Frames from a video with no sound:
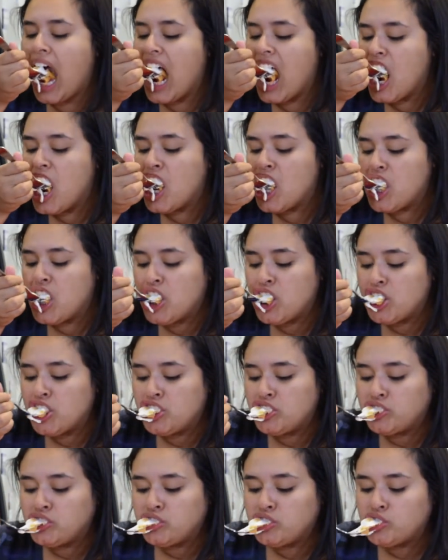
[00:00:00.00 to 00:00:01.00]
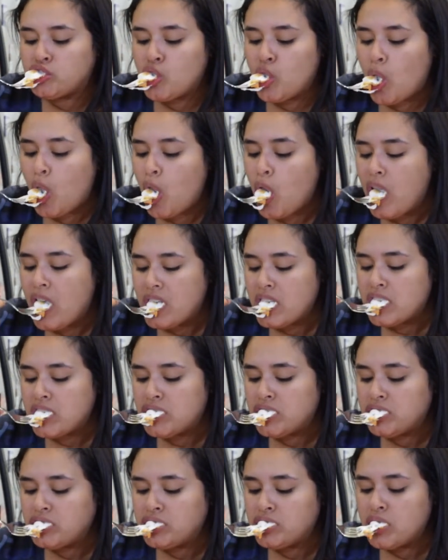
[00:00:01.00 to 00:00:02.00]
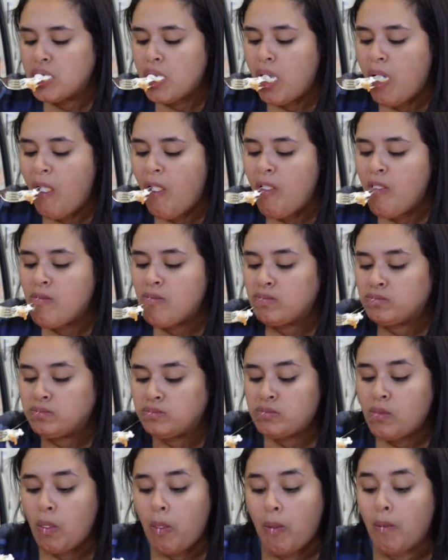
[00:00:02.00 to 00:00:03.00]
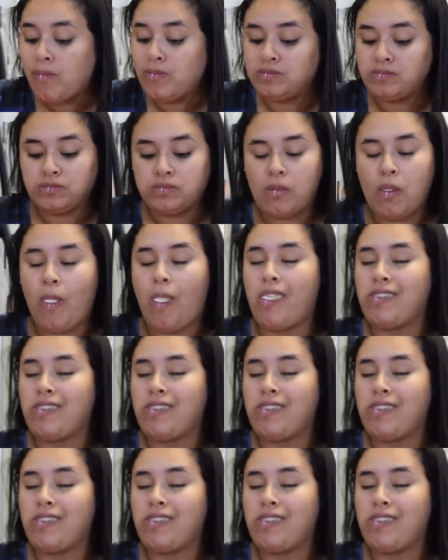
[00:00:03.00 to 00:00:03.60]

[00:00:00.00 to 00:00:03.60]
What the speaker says: (silence)